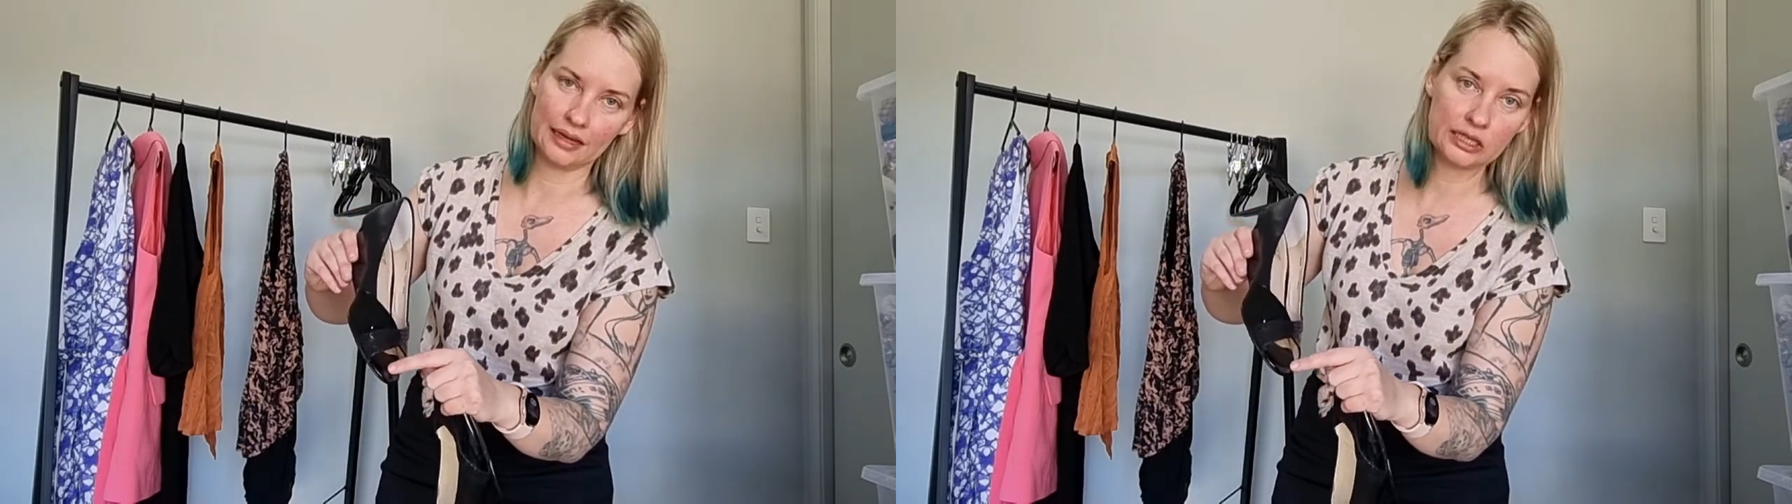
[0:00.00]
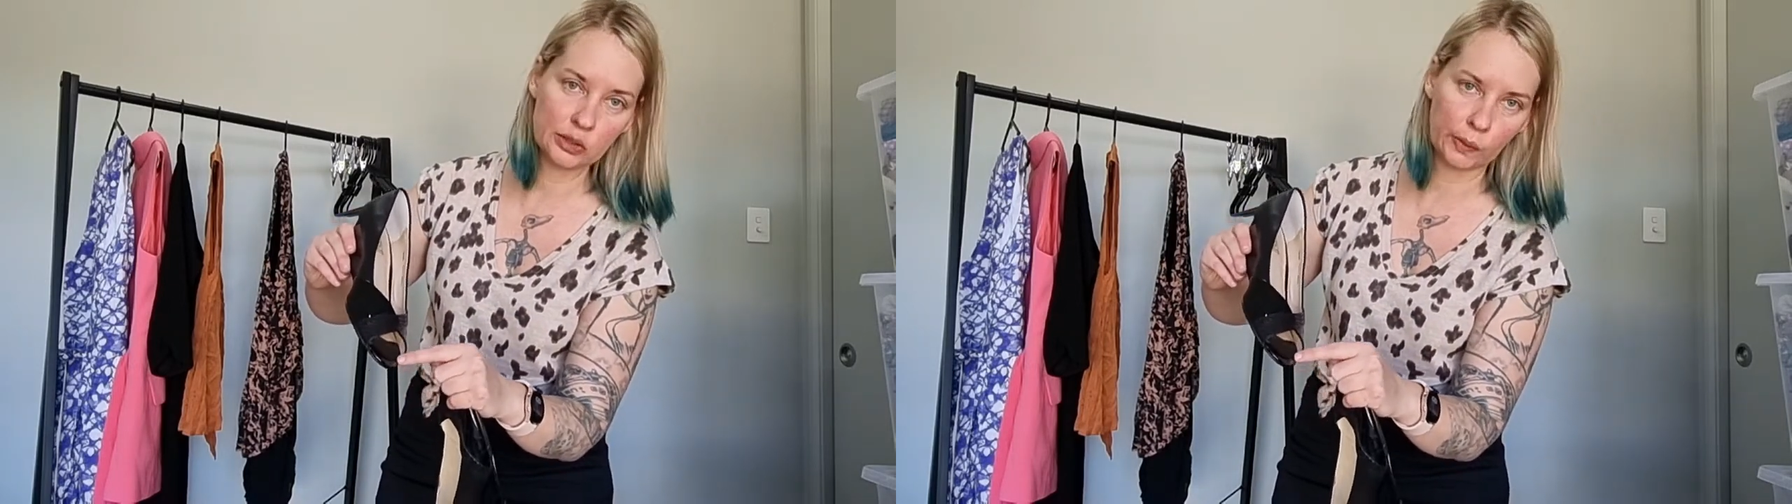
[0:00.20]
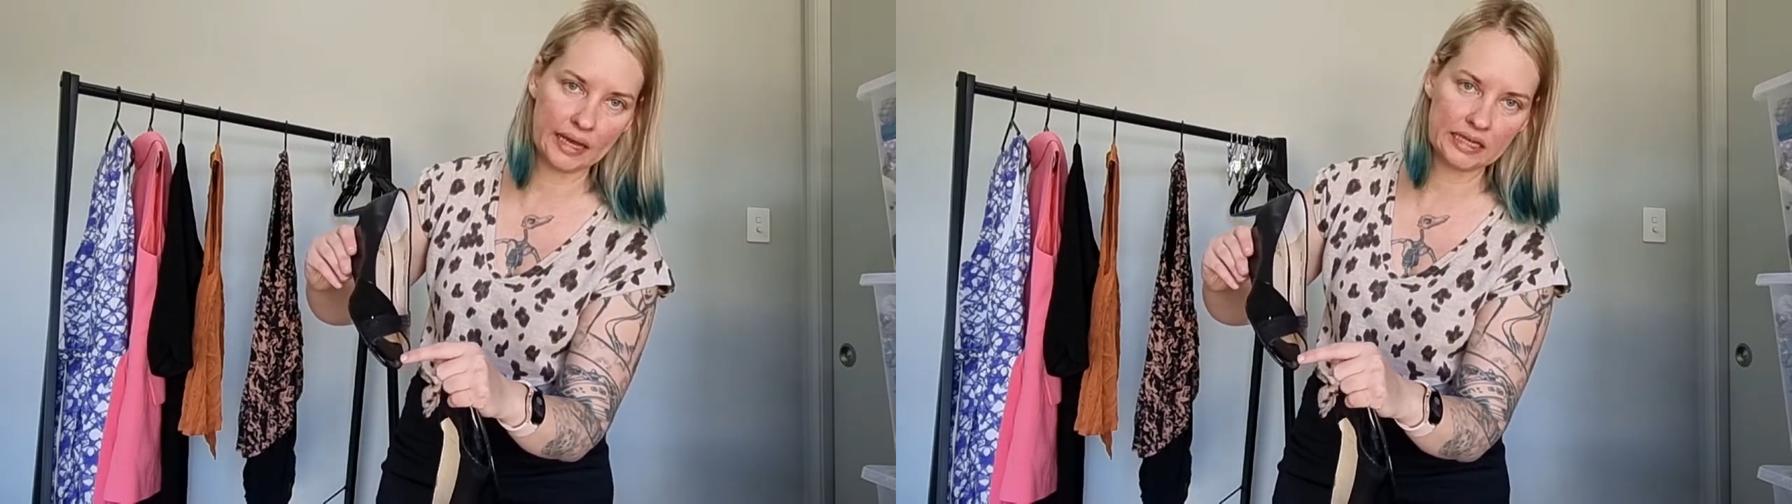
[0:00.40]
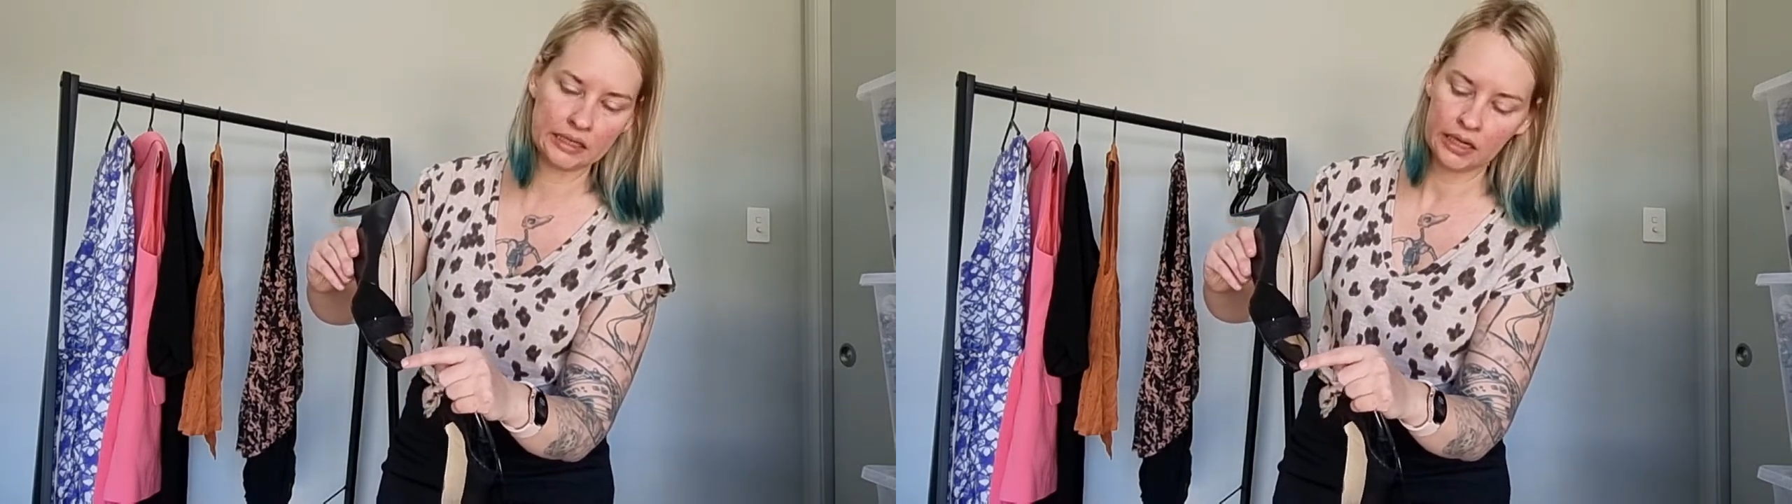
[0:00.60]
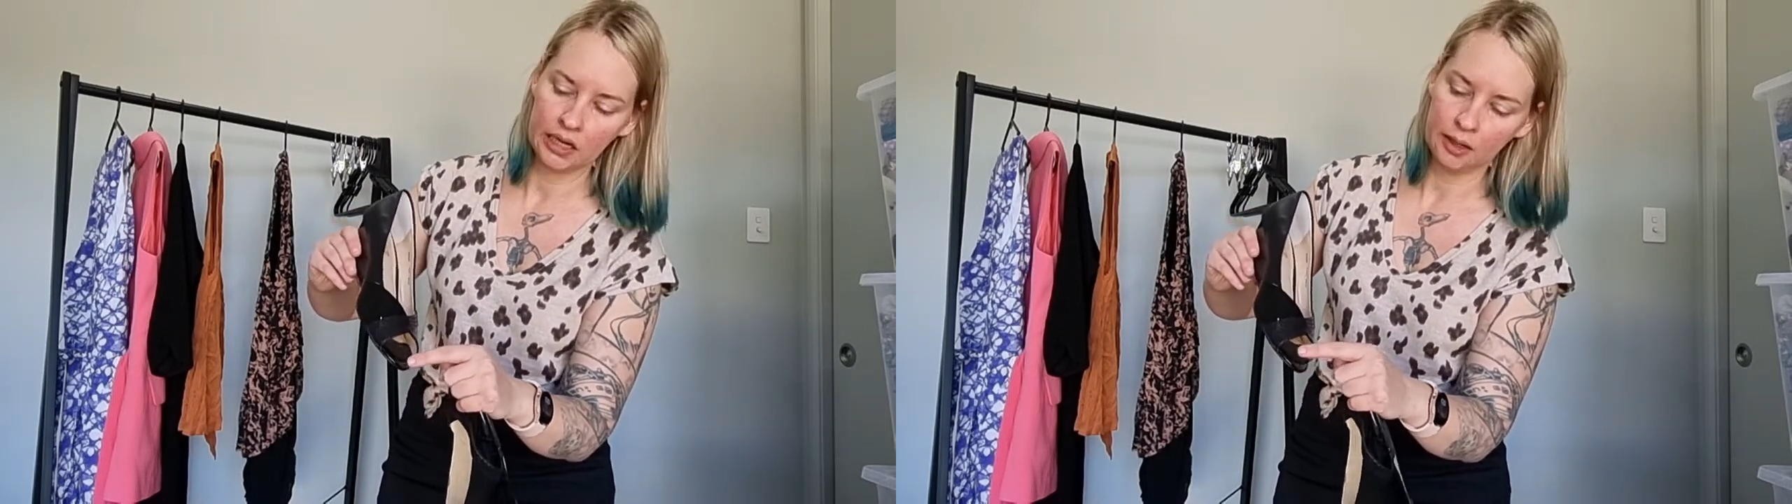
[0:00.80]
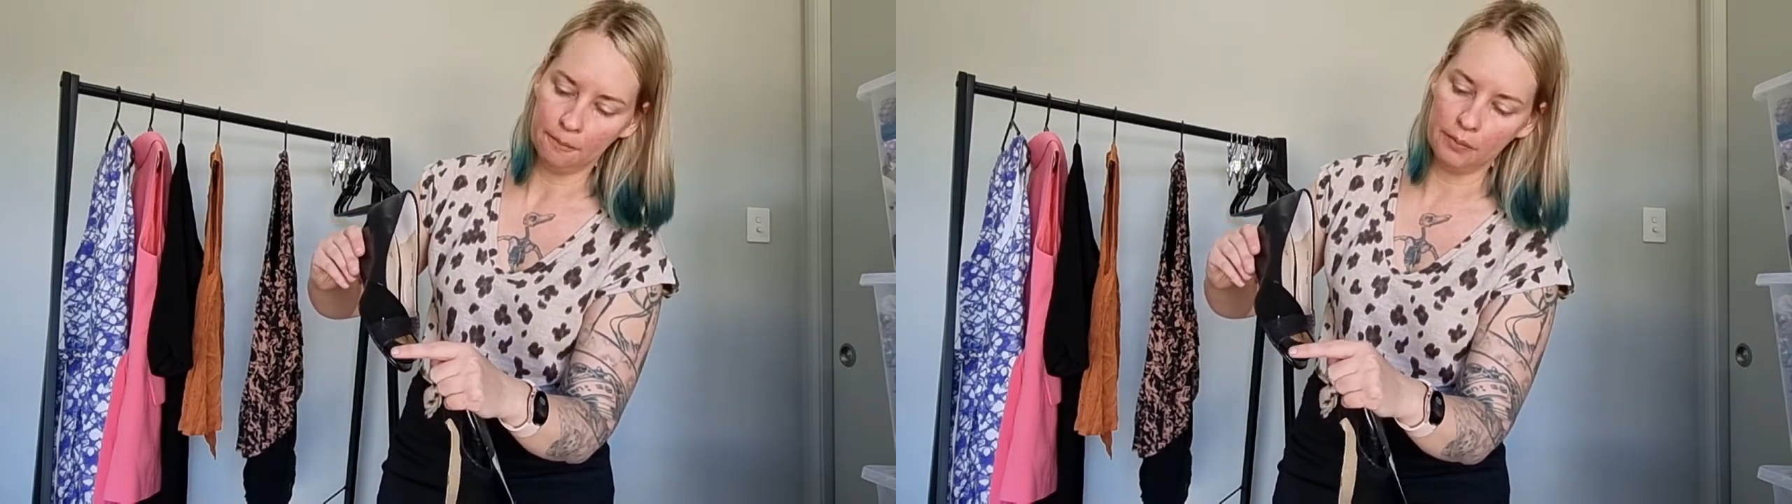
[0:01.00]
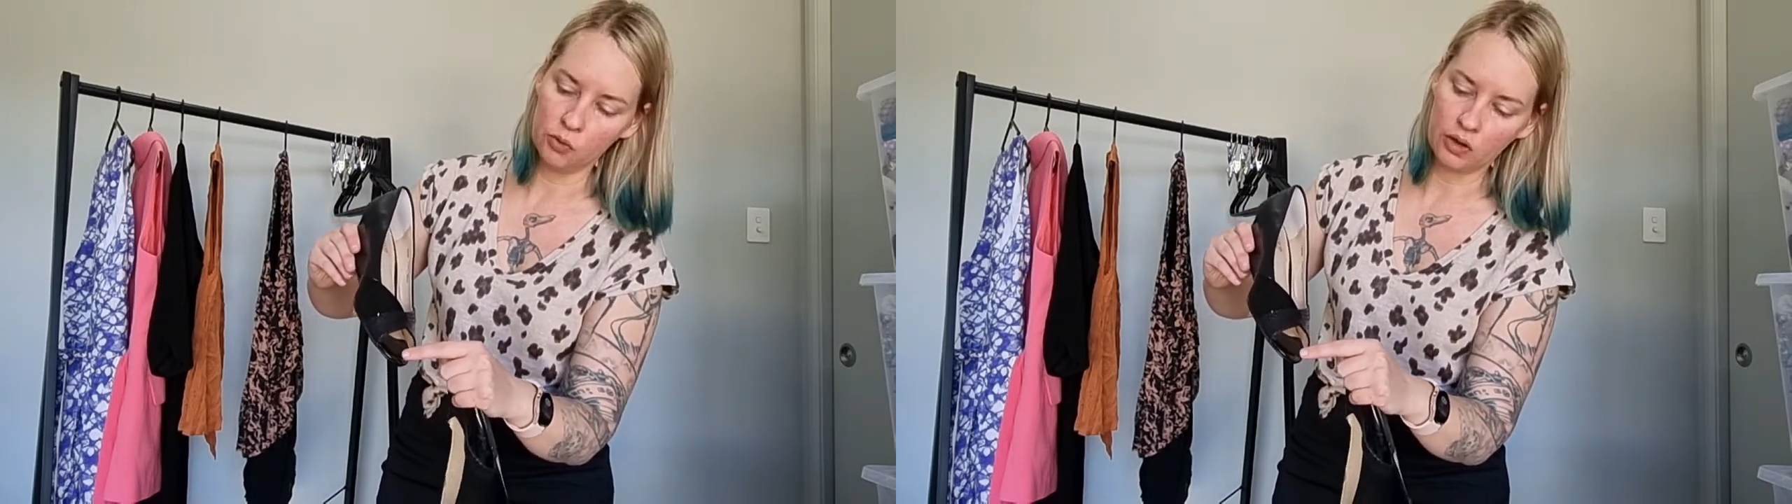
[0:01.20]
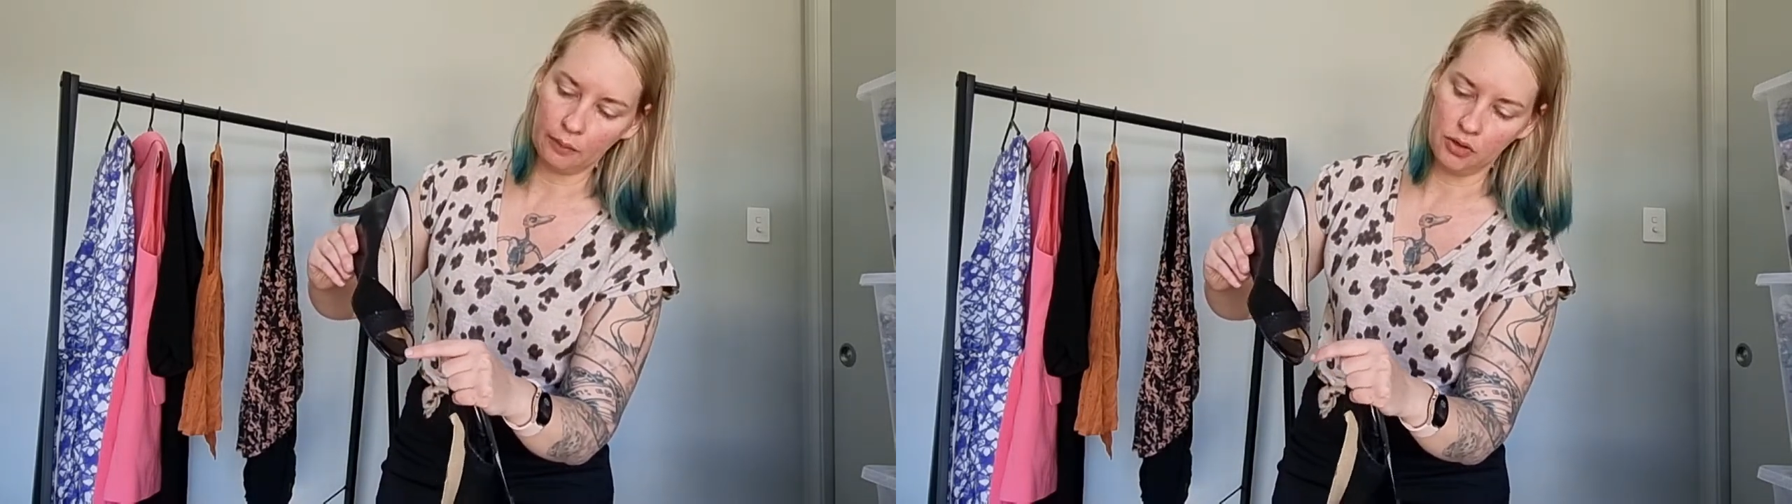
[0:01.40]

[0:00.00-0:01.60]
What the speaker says: sweat build up.